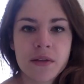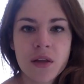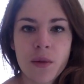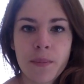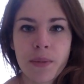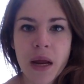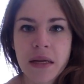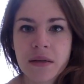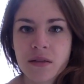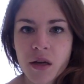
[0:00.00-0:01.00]
that your
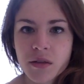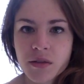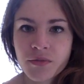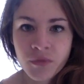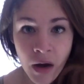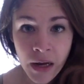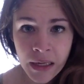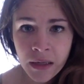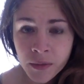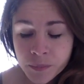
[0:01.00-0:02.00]
brain starts
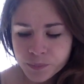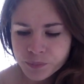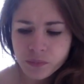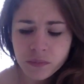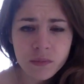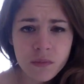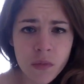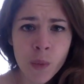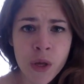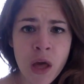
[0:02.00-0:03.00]
frying,
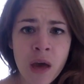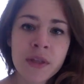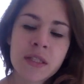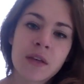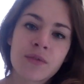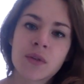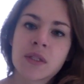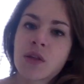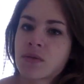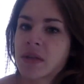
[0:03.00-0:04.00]
which obviously if your
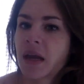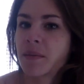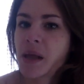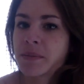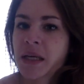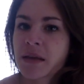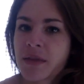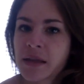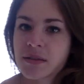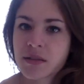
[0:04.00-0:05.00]
seizure is not epileptic,
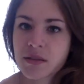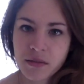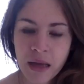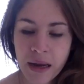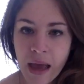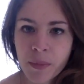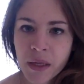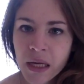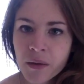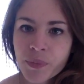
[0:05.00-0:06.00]
that's not
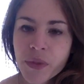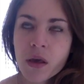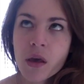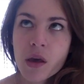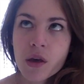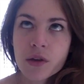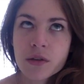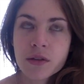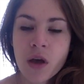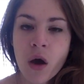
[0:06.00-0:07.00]
happening.
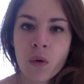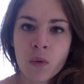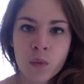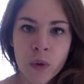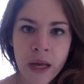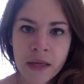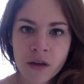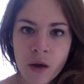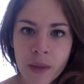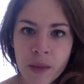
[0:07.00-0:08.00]
So what I
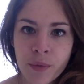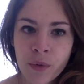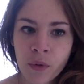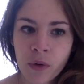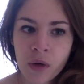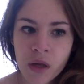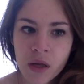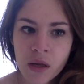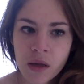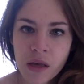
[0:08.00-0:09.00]
tell people,
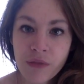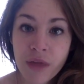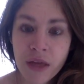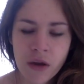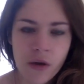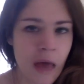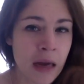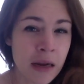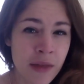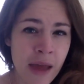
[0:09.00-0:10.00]
if they know that
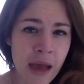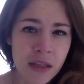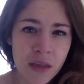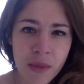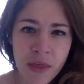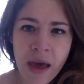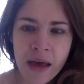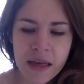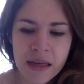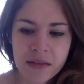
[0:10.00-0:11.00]
and they ask me that,
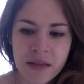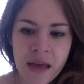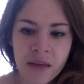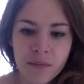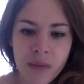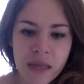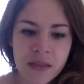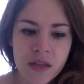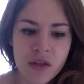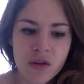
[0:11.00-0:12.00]
is that my
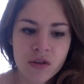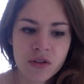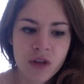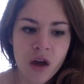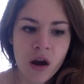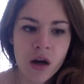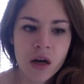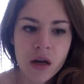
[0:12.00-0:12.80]
seizures are